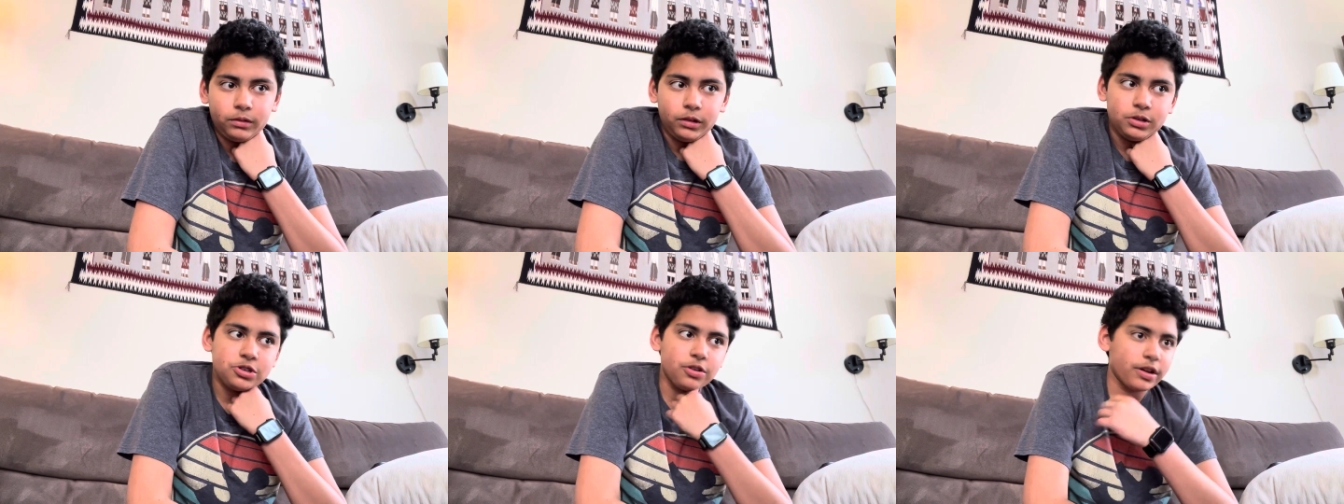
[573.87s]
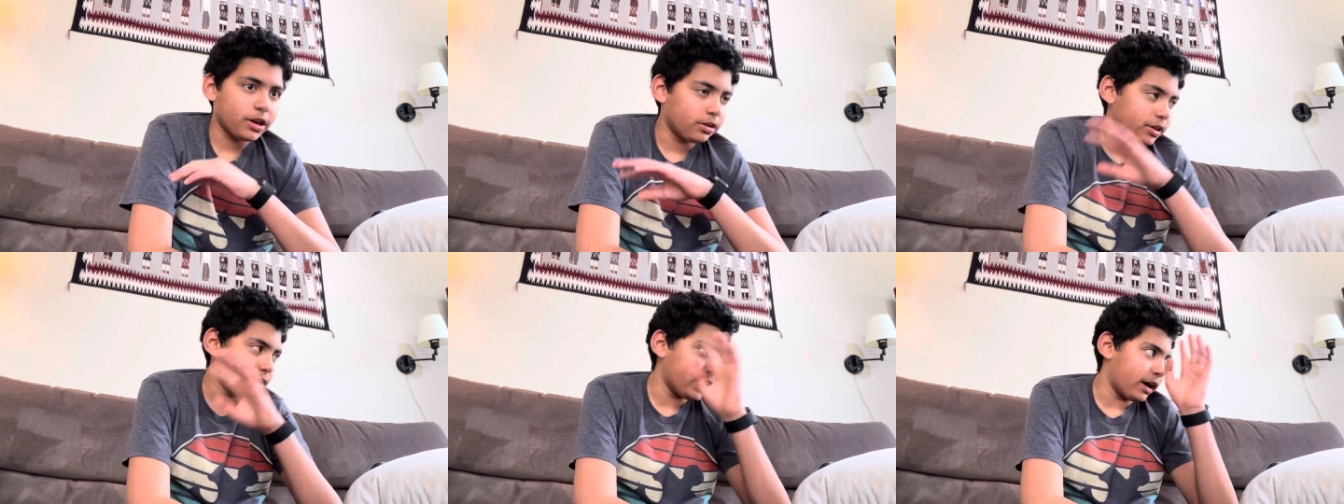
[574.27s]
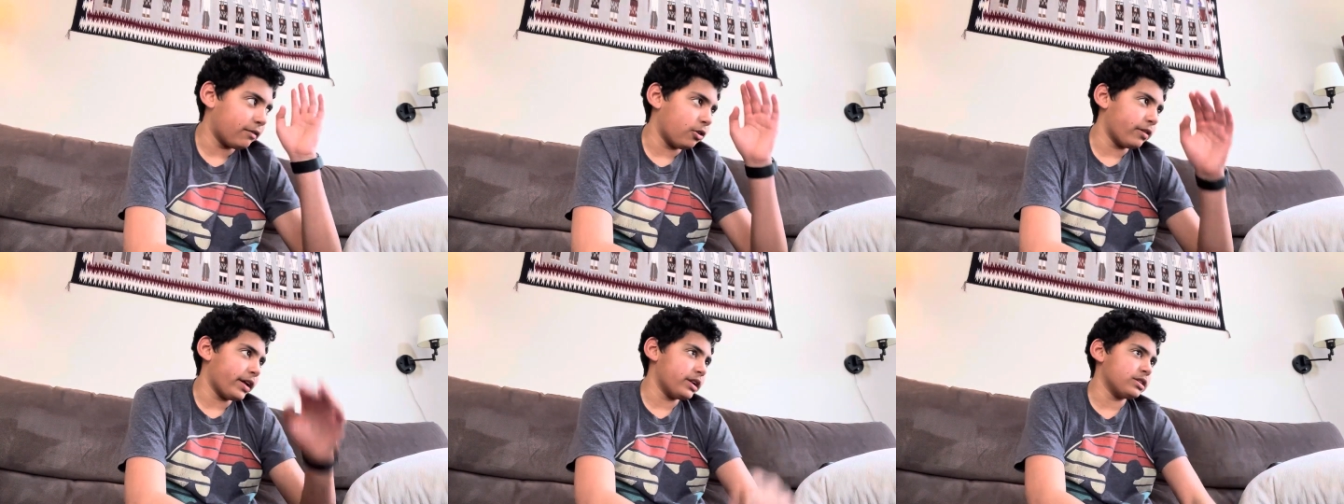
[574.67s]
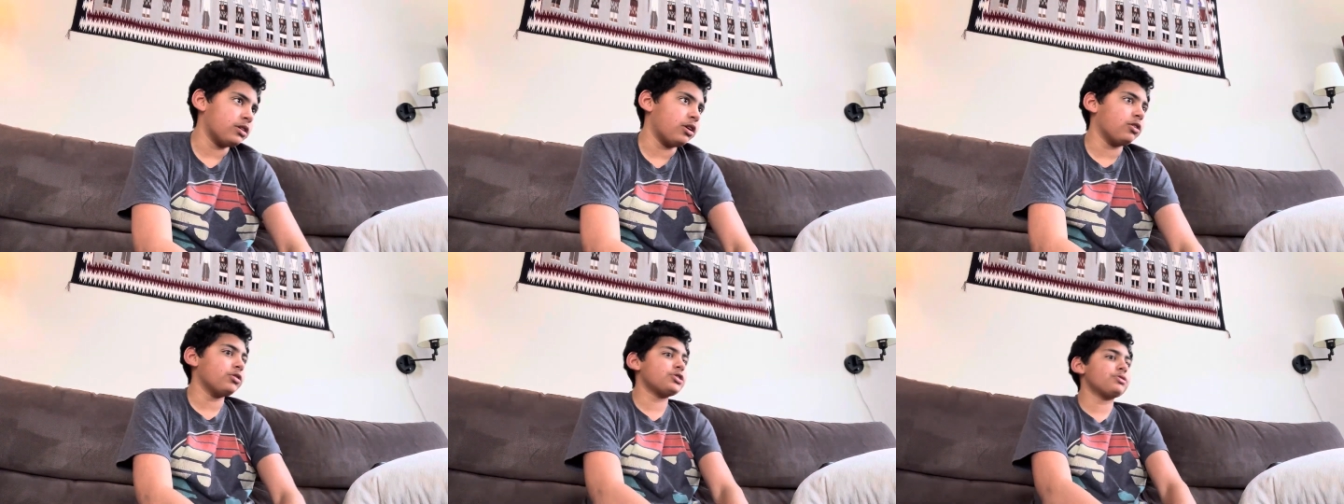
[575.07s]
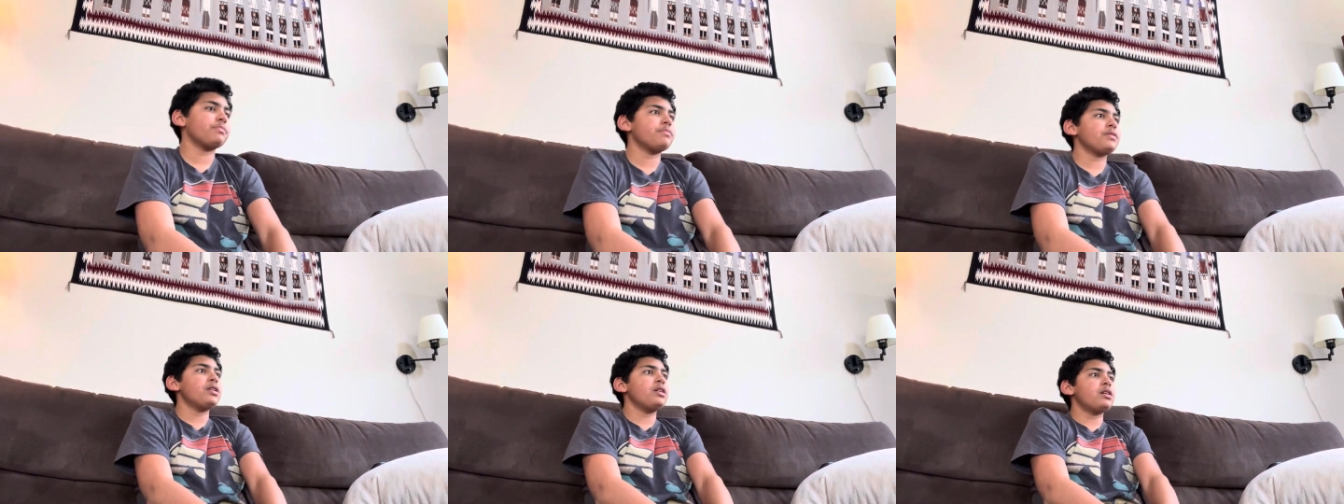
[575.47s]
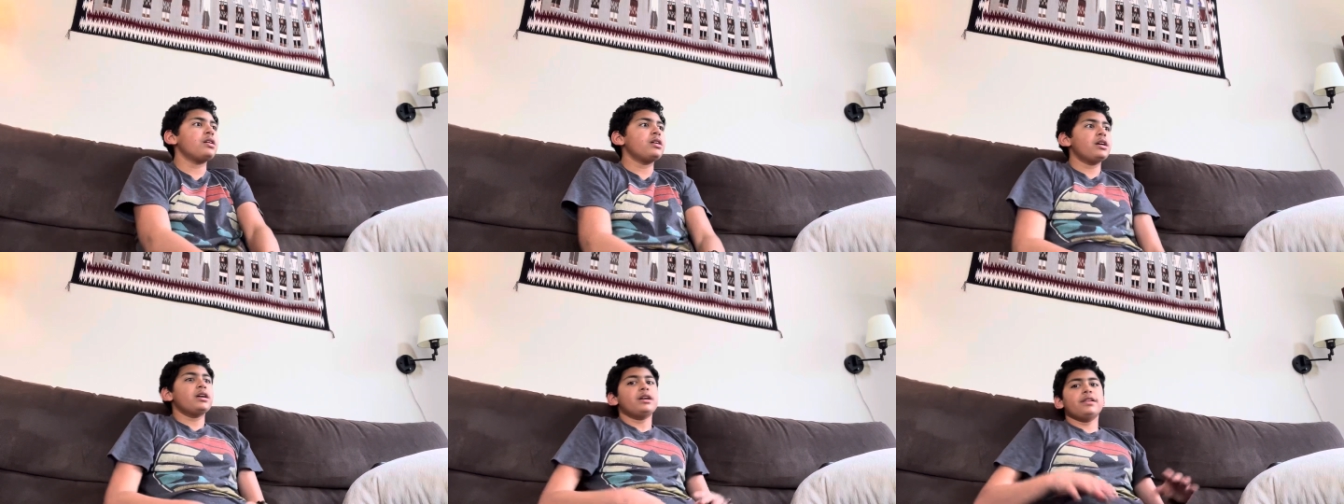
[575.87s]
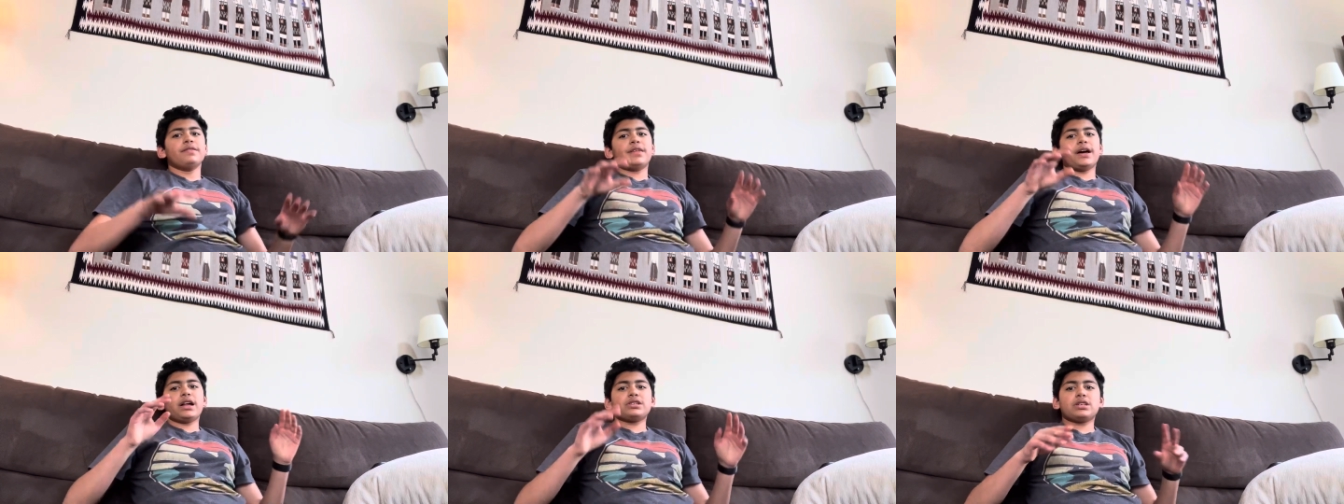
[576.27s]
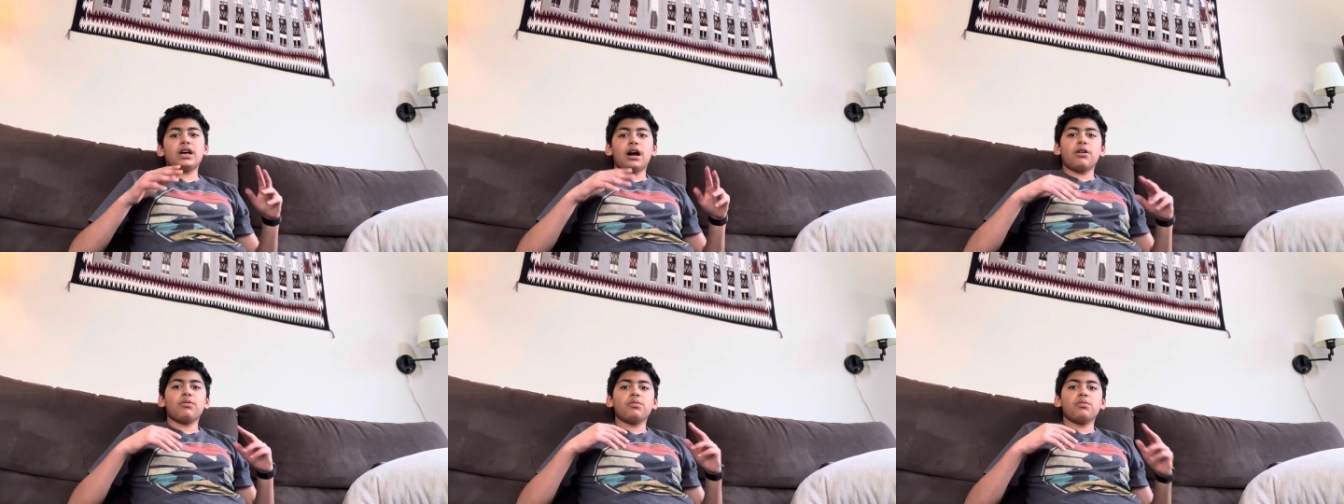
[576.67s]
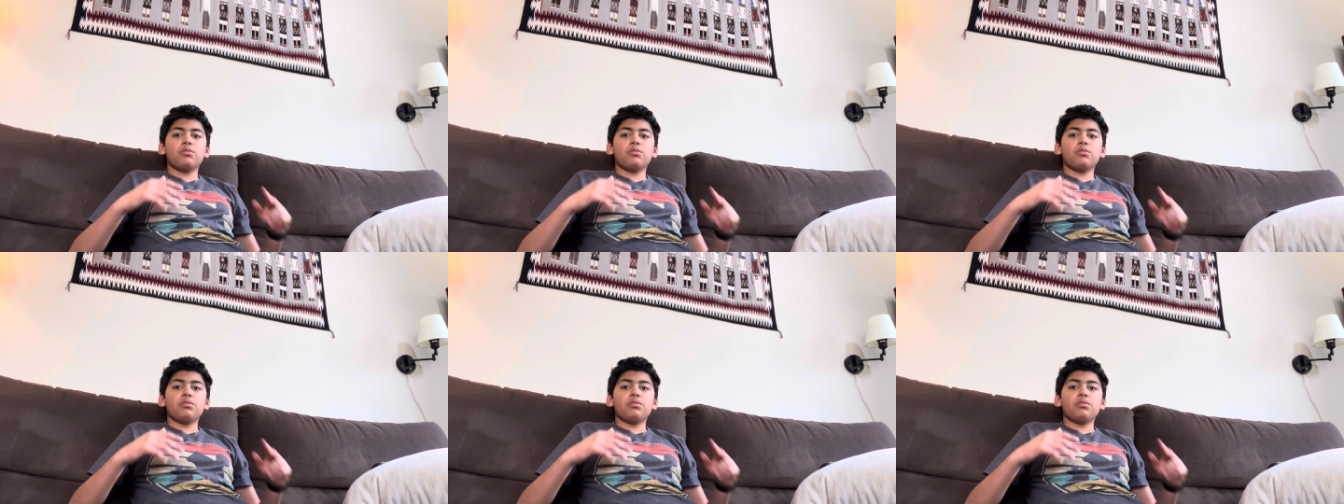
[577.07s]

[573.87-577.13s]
So they already have all that knowledge. That's how